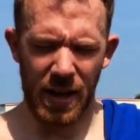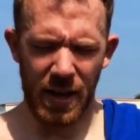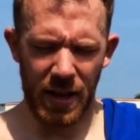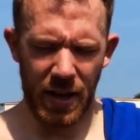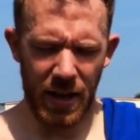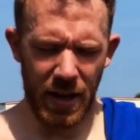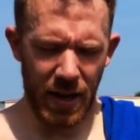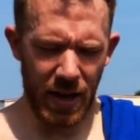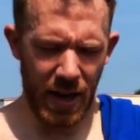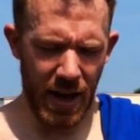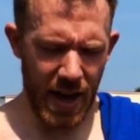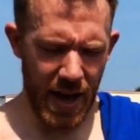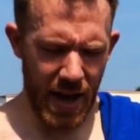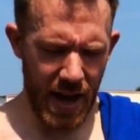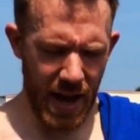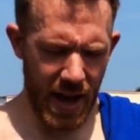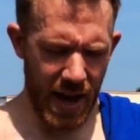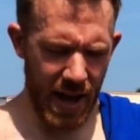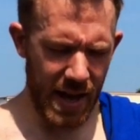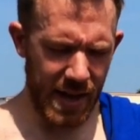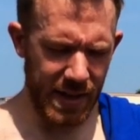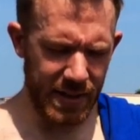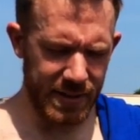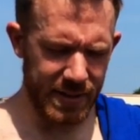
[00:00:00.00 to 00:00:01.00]
uh,
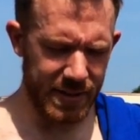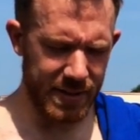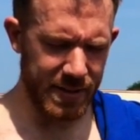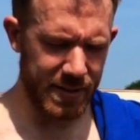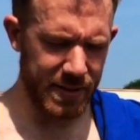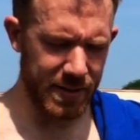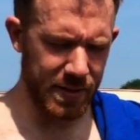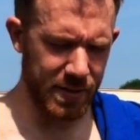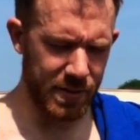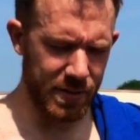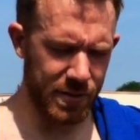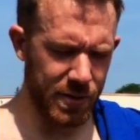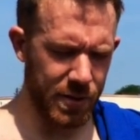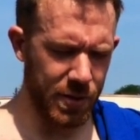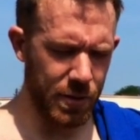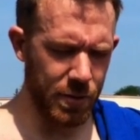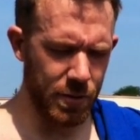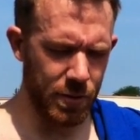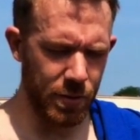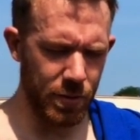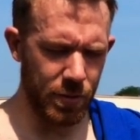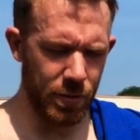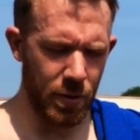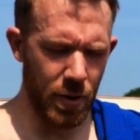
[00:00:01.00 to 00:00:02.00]
8,
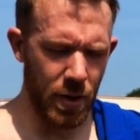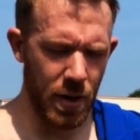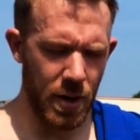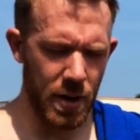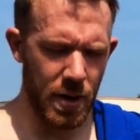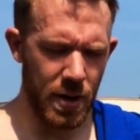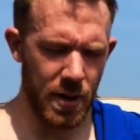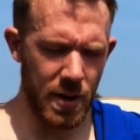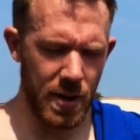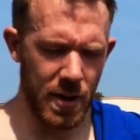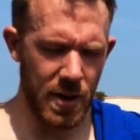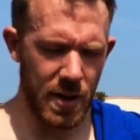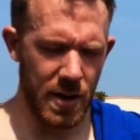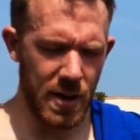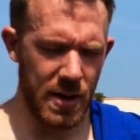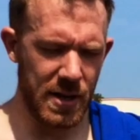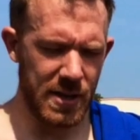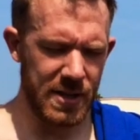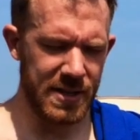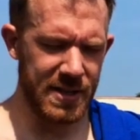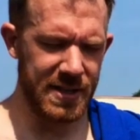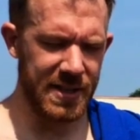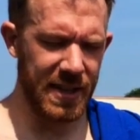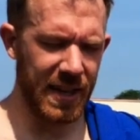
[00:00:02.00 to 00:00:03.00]
two,
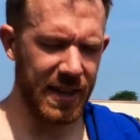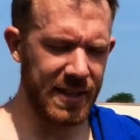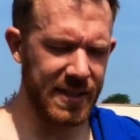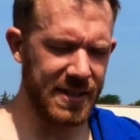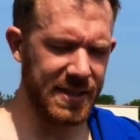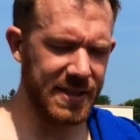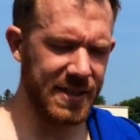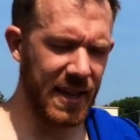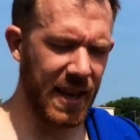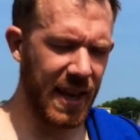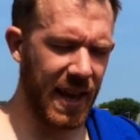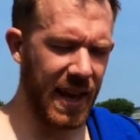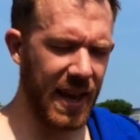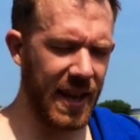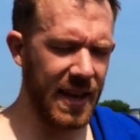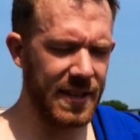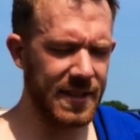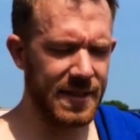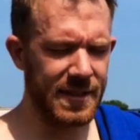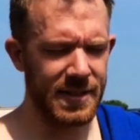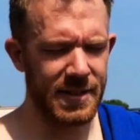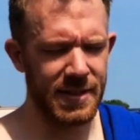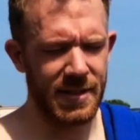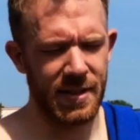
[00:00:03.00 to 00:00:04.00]
six,
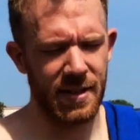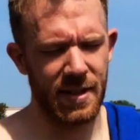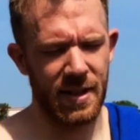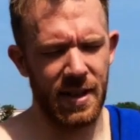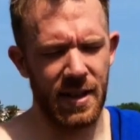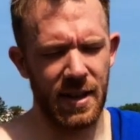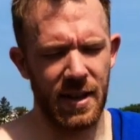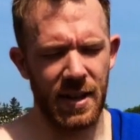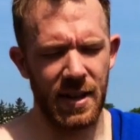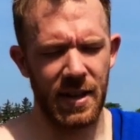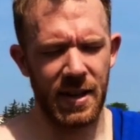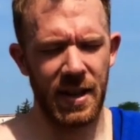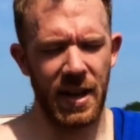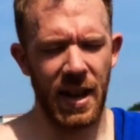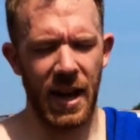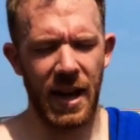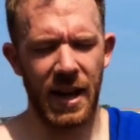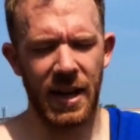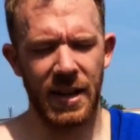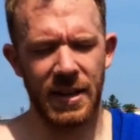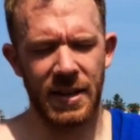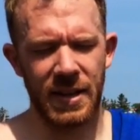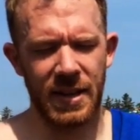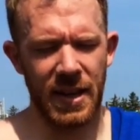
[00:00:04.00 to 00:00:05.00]
eight,
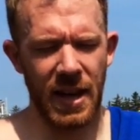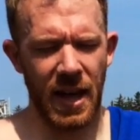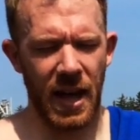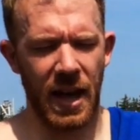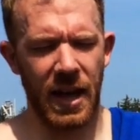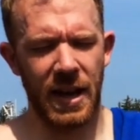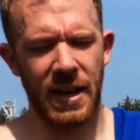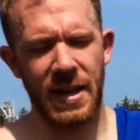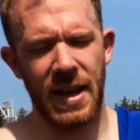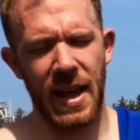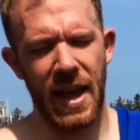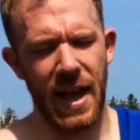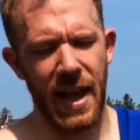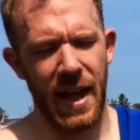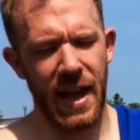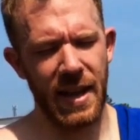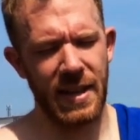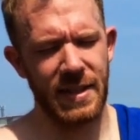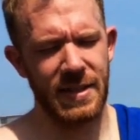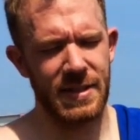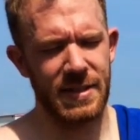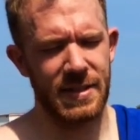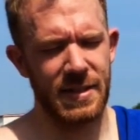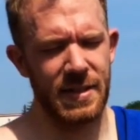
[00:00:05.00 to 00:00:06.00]
nine, nine,
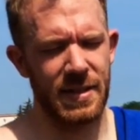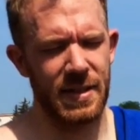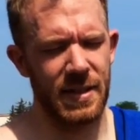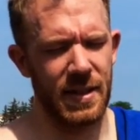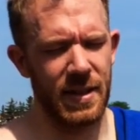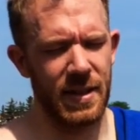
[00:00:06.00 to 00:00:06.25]
eight,